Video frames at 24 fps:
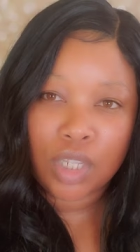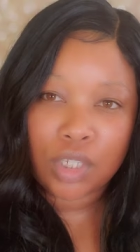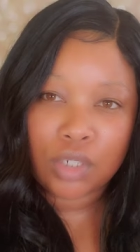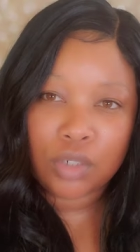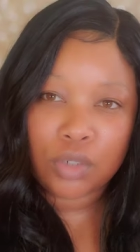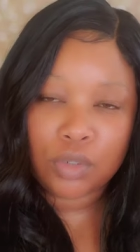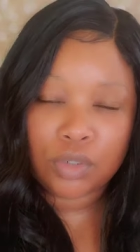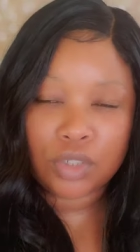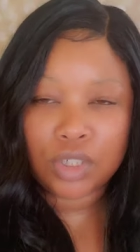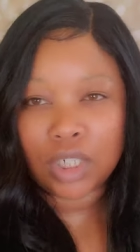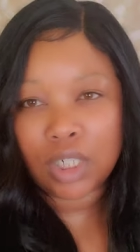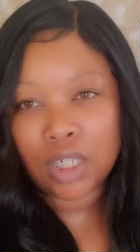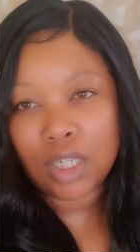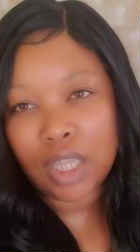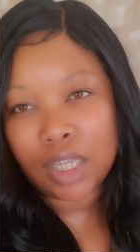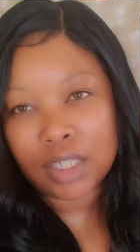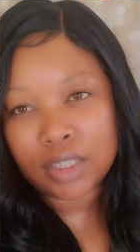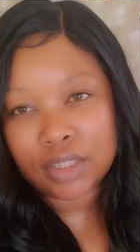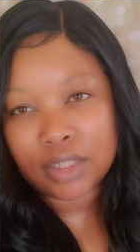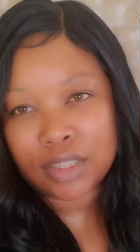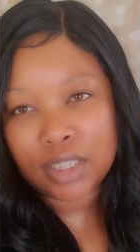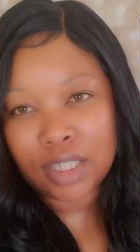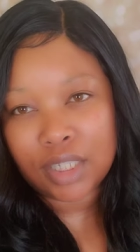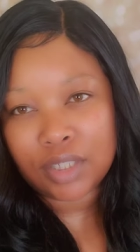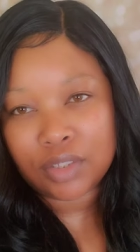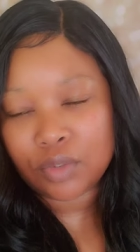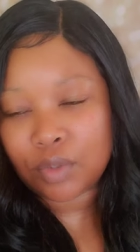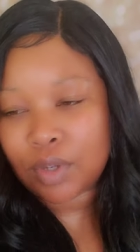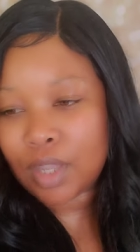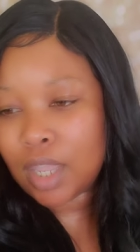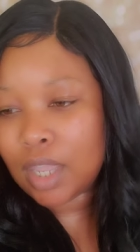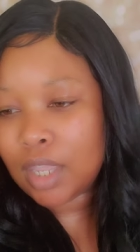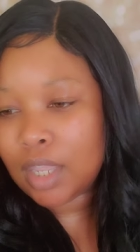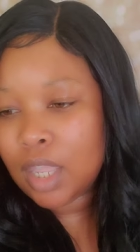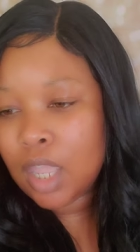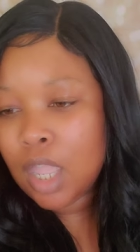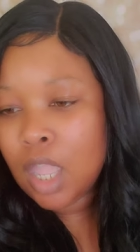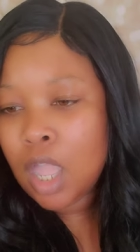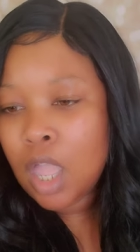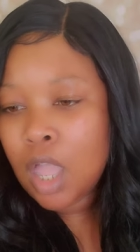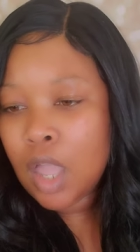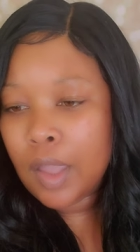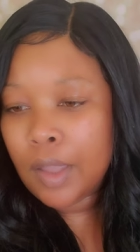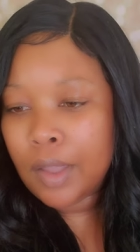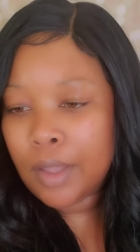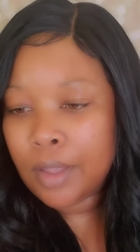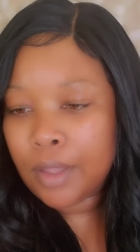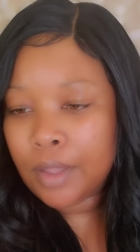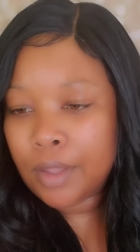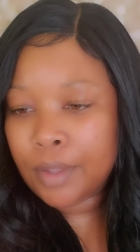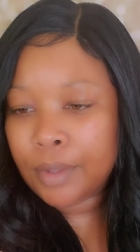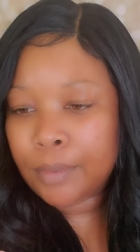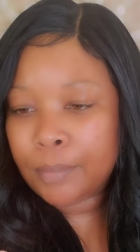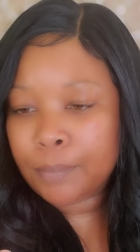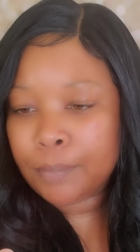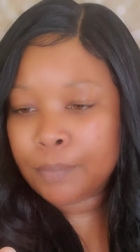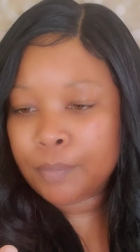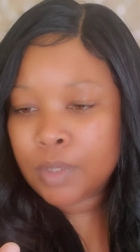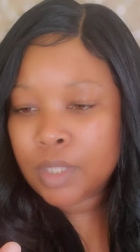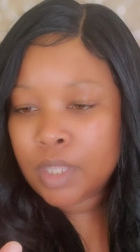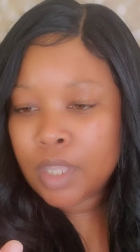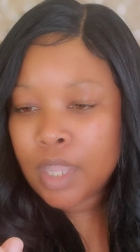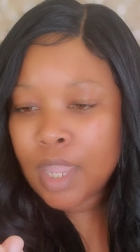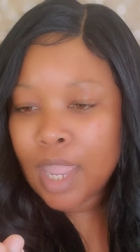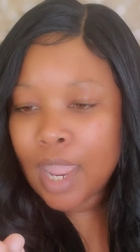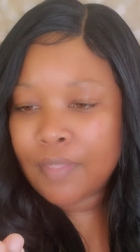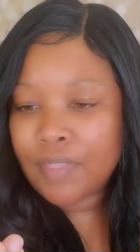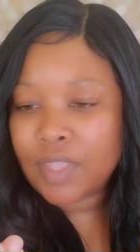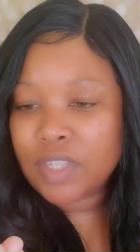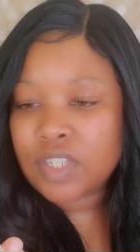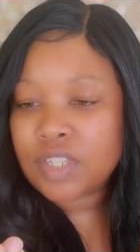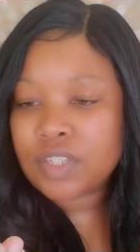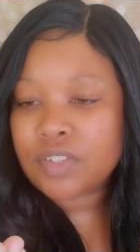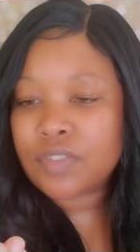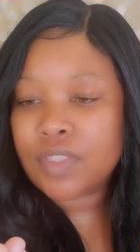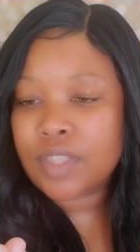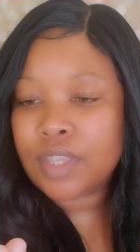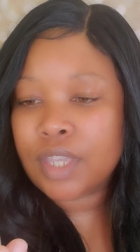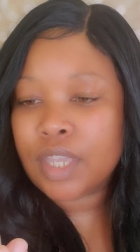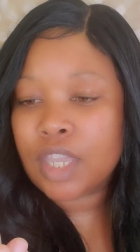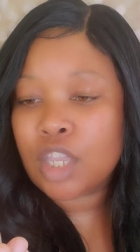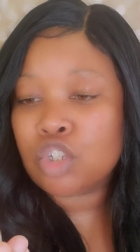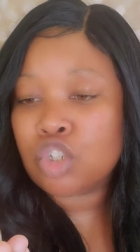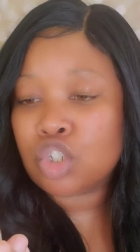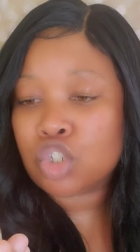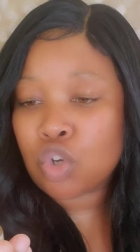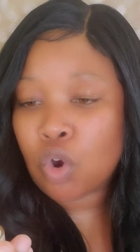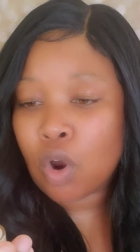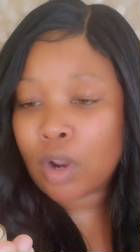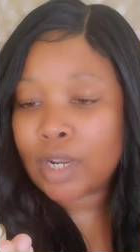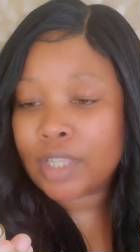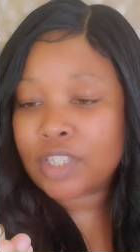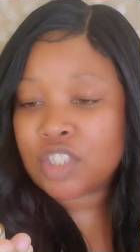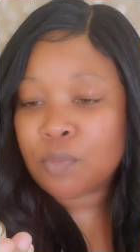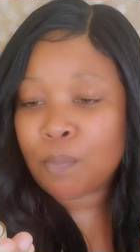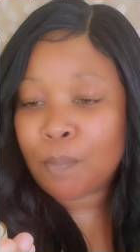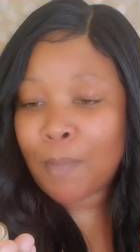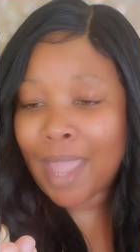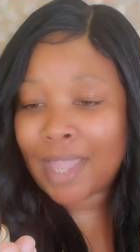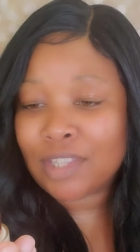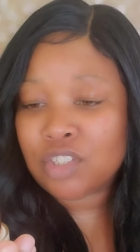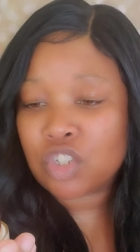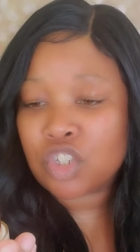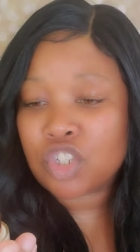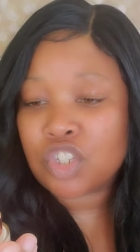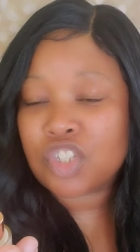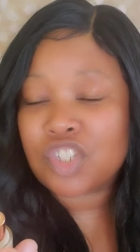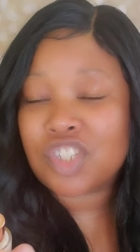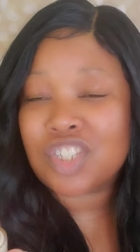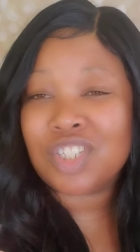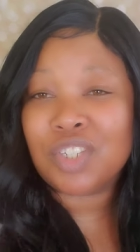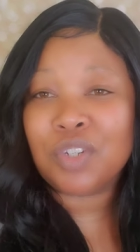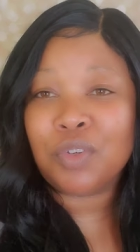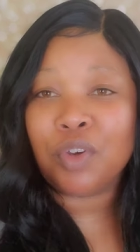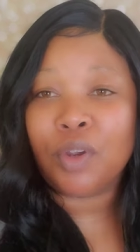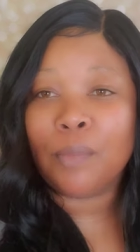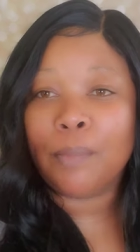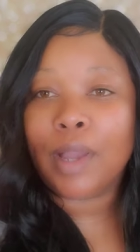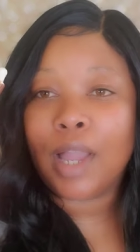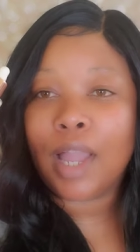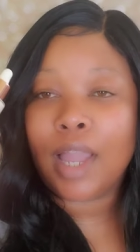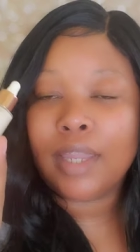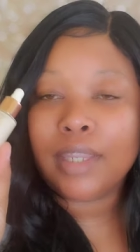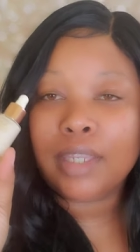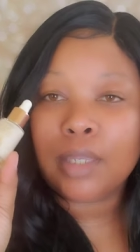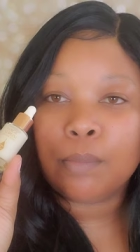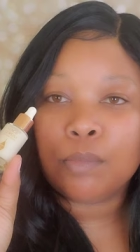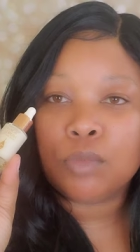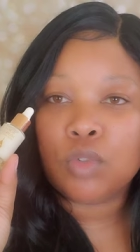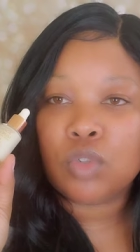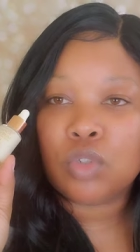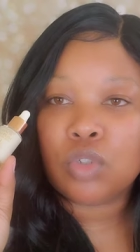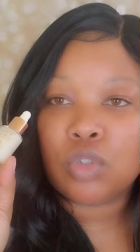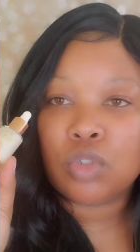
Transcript: like little deluxe things, okay? And this is the Charlotte's Magic Serum. I